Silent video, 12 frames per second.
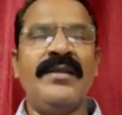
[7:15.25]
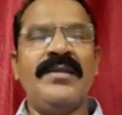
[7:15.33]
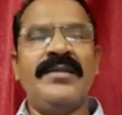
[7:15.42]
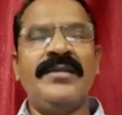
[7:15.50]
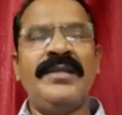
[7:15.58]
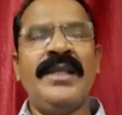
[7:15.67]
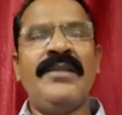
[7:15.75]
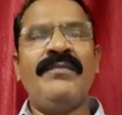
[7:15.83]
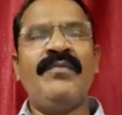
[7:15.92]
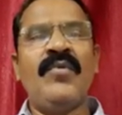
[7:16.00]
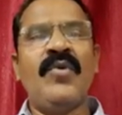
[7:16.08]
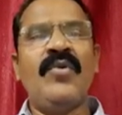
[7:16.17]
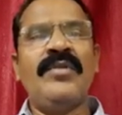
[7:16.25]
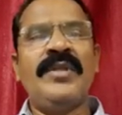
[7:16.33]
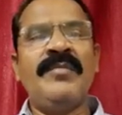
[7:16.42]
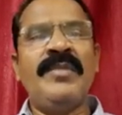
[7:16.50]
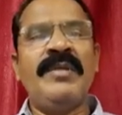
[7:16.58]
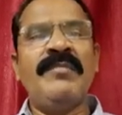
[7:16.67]
Therefore the
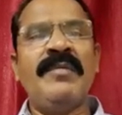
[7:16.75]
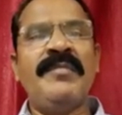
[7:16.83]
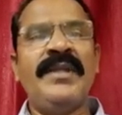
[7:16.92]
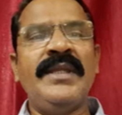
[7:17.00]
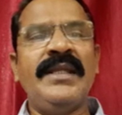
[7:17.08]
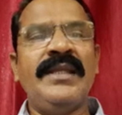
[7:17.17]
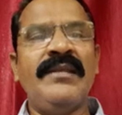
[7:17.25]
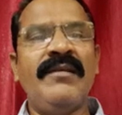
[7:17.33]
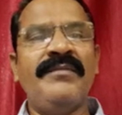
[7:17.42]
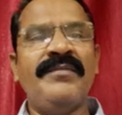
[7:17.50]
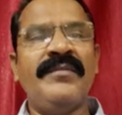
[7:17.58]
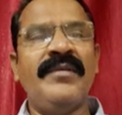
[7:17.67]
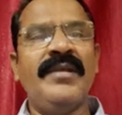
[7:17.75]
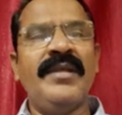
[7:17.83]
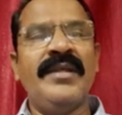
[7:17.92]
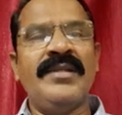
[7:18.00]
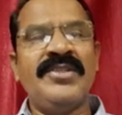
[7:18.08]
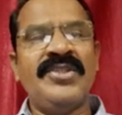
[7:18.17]
minimum degree of
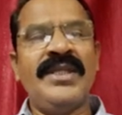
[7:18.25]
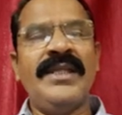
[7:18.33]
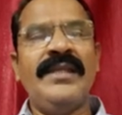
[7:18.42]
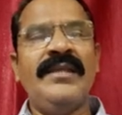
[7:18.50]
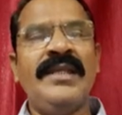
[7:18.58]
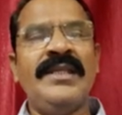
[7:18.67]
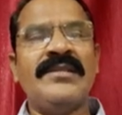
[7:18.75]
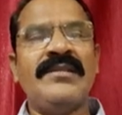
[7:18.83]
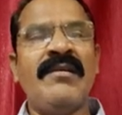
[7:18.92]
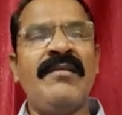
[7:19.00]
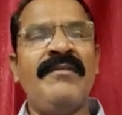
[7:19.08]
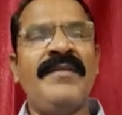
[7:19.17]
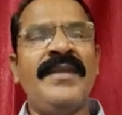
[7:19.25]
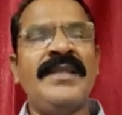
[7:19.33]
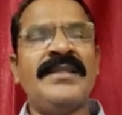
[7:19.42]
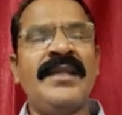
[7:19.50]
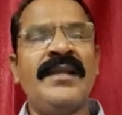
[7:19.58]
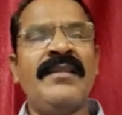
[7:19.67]
G is always
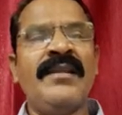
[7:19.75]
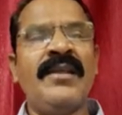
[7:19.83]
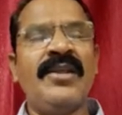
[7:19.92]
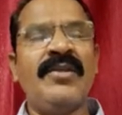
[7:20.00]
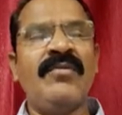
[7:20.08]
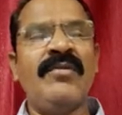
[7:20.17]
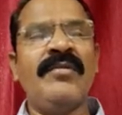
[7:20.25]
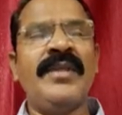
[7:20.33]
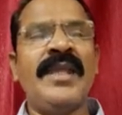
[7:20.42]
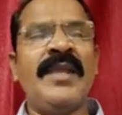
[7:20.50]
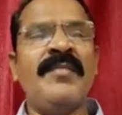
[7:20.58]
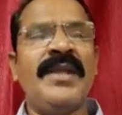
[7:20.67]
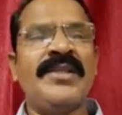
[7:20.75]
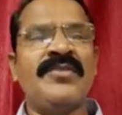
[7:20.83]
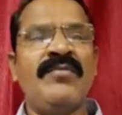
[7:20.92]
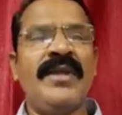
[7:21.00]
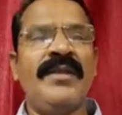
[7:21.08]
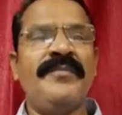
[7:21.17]
greater than or equal to K minus
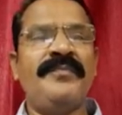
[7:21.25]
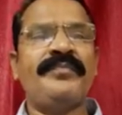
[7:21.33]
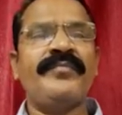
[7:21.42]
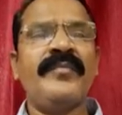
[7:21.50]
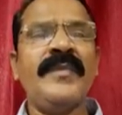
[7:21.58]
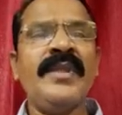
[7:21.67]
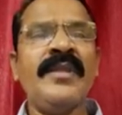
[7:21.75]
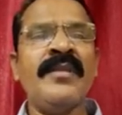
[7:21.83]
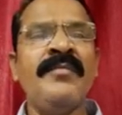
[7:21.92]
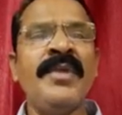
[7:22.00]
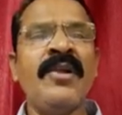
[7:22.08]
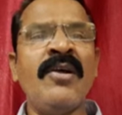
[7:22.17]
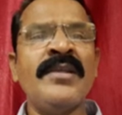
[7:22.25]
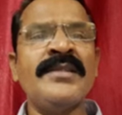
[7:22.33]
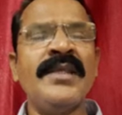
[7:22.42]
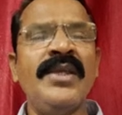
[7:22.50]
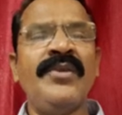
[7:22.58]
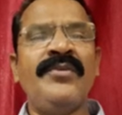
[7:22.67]
1
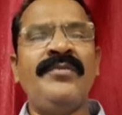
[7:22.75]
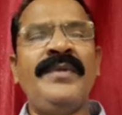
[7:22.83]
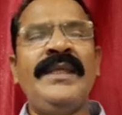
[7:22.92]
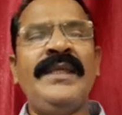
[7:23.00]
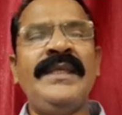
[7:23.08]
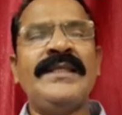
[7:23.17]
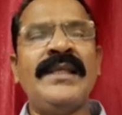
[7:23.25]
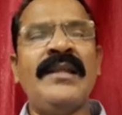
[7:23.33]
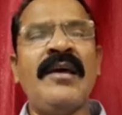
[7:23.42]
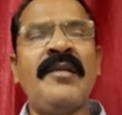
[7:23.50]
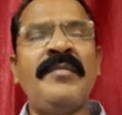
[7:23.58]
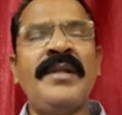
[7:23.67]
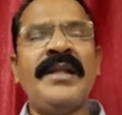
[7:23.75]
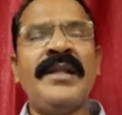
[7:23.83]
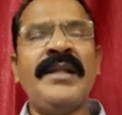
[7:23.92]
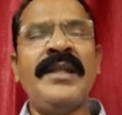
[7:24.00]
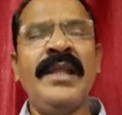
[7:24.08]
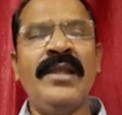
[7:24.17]
because V is an
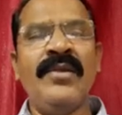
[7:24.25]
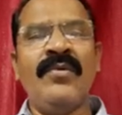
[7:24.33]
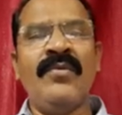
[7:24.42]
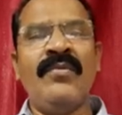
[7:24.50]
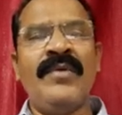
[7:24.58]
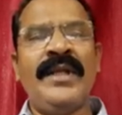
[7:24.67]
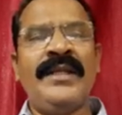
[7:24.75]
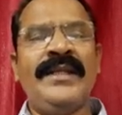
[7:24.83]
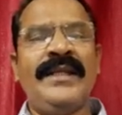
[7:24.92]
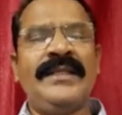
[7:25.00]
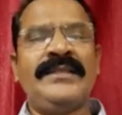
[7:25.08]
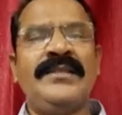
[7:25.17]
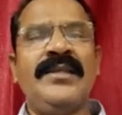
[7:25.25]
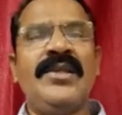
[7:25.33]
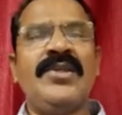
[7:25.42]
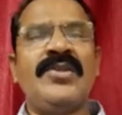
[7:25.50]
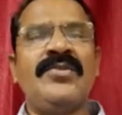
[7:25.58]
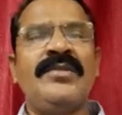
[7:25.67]
arbitrary vertex.
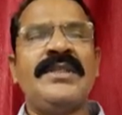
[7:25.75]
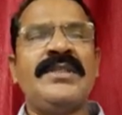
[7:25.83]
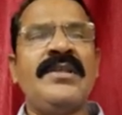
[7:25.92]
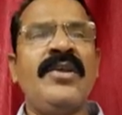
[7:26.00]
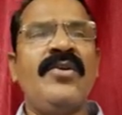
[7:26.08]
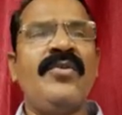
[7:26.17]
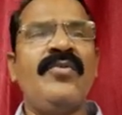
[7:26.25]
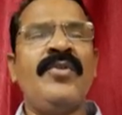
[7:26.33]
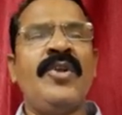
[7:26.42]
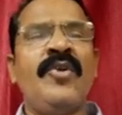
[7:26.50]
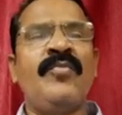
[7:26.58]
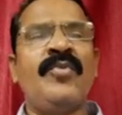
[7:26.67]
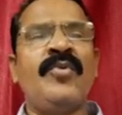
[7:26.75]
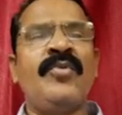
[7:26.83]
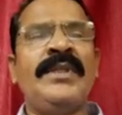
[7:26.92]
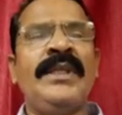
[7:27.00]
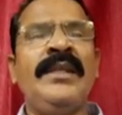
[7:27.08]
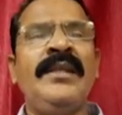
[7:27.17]
So this is how we have
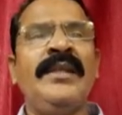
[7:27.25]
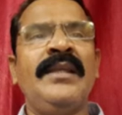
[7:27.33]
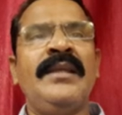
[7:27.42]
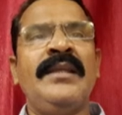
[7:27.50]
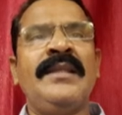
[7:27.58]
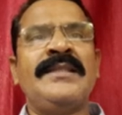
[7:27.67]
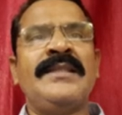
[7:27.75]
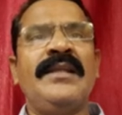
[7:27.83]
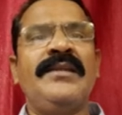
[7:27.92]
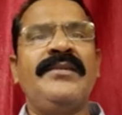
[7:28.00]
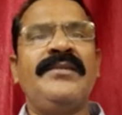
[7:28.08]
proved the result.